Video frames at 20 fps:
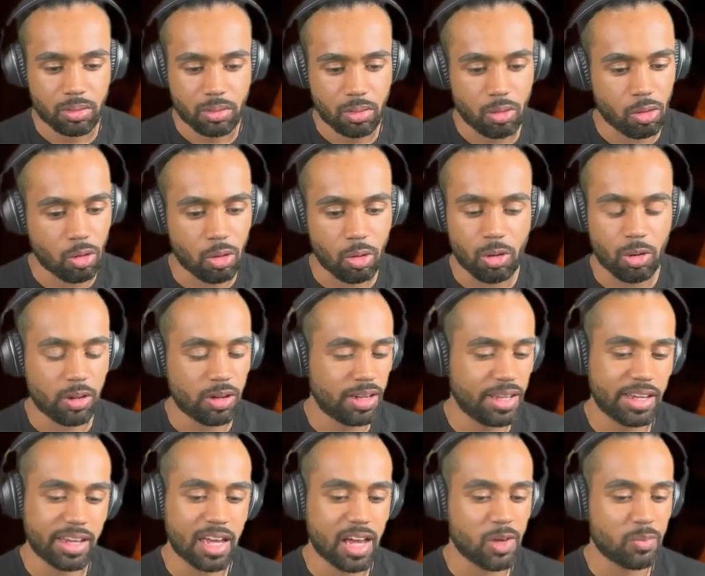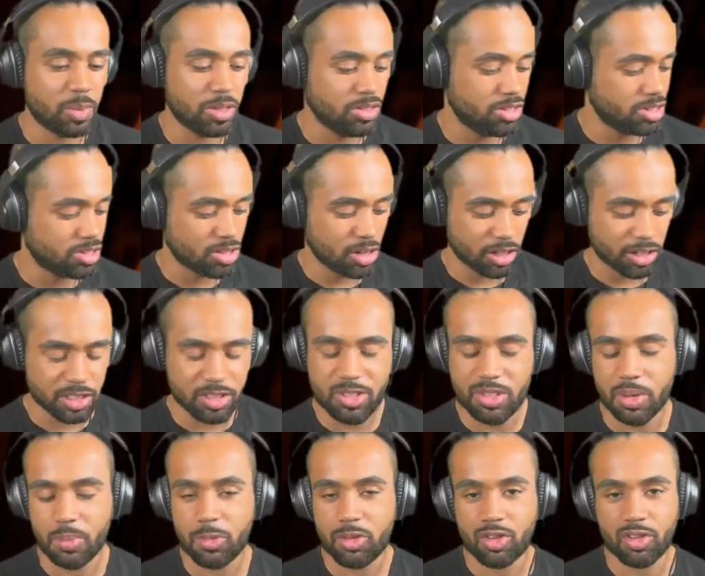Or like I've been stuck in
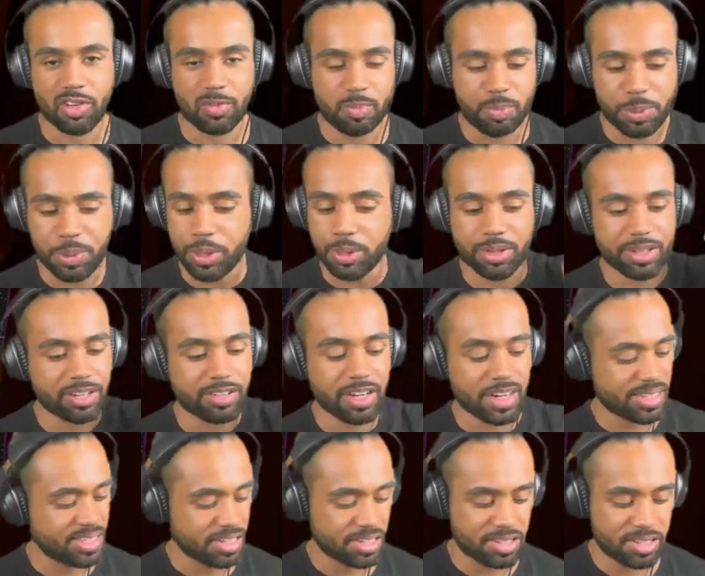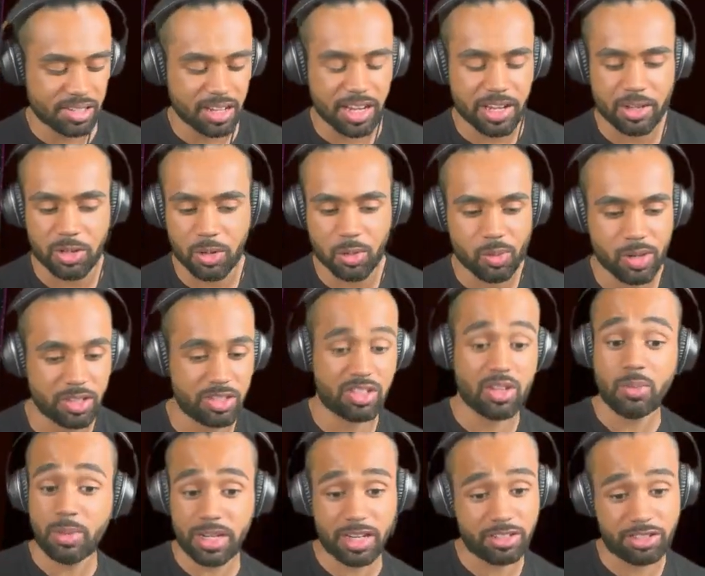some sort of bureaucratic cycle where
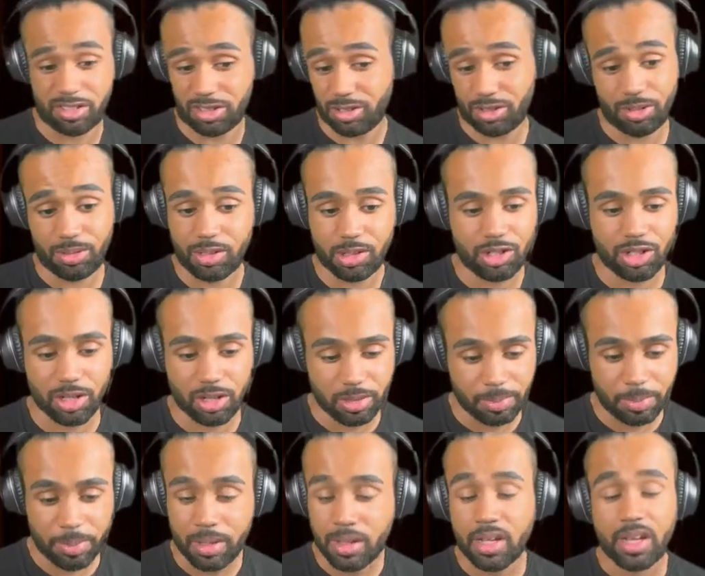someone has to do the job